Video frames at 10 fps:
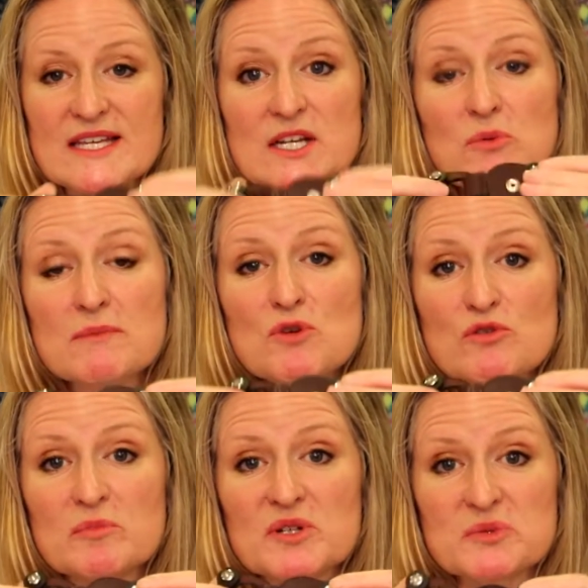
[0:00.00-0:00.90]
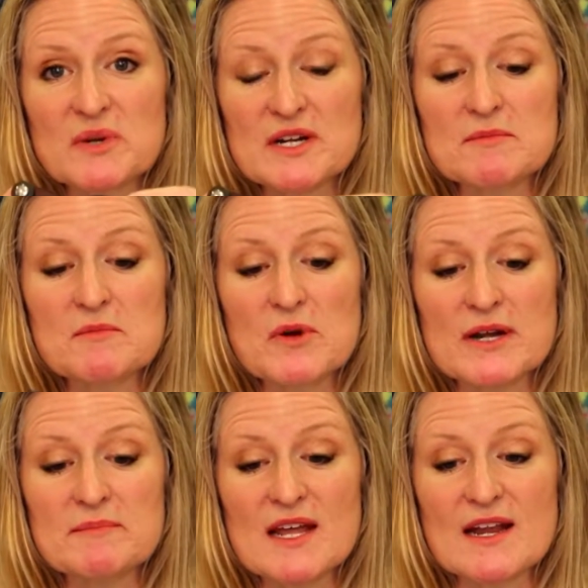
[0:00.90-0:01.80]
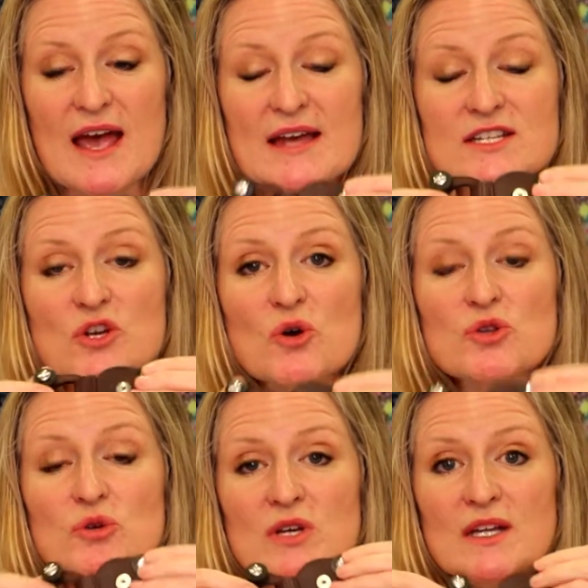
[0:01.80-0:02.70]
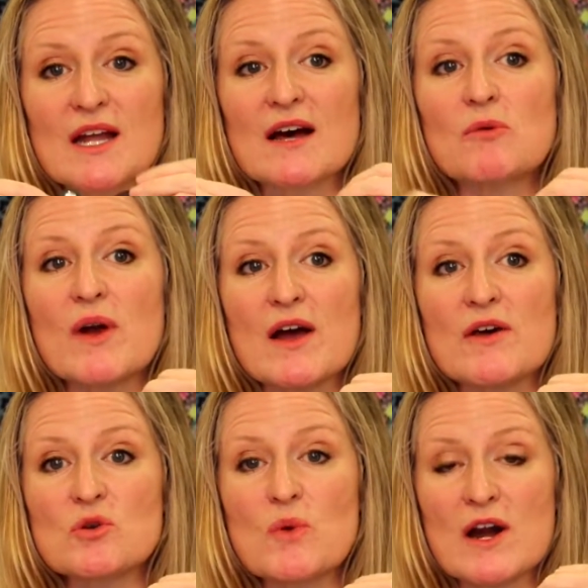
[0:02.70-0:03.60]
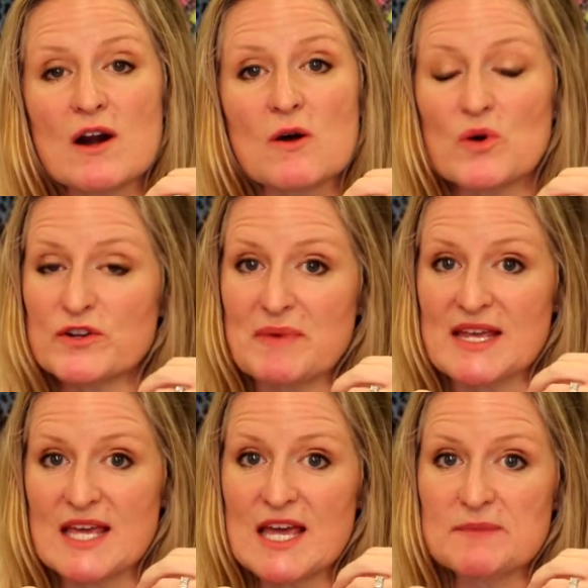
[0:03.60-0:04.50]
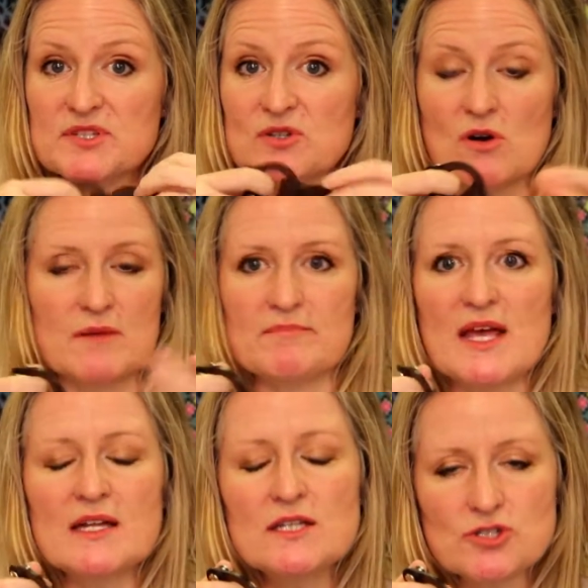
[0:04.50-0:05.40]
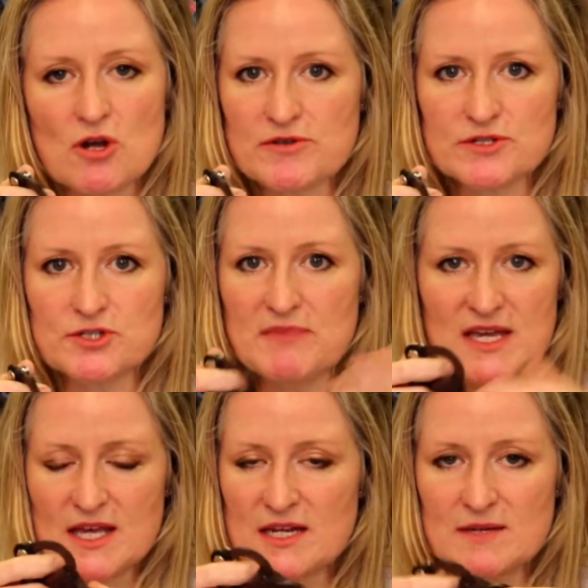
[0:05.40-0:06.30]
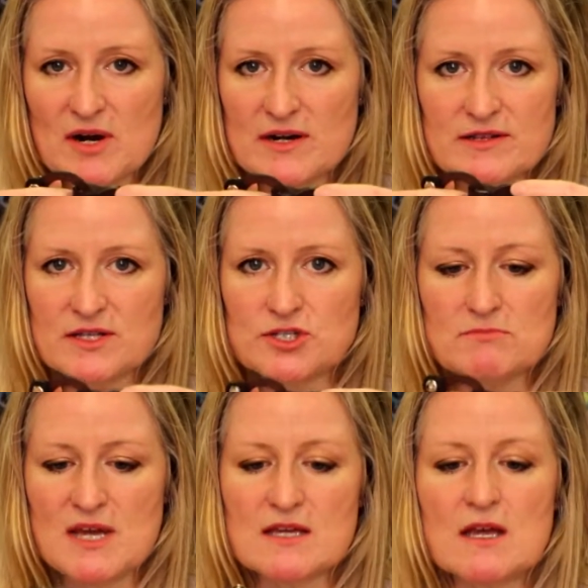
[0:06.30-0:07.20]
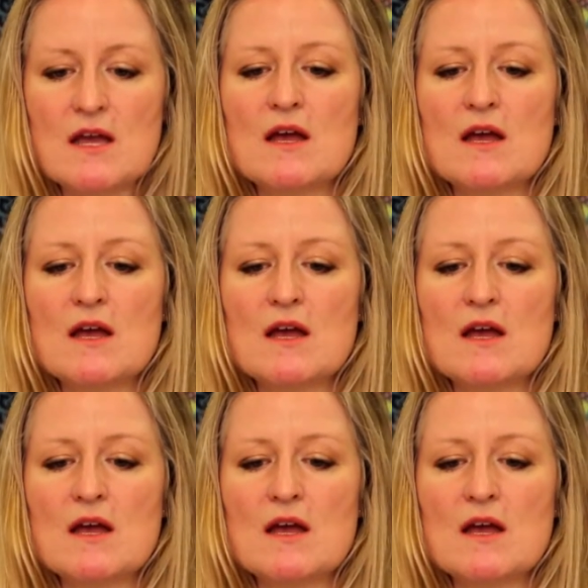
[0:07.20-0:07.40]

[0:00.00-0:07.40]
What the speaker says: These are removables, what I'm getting at. So you can either wear one of my capes or any shawl that you make, any product that you make.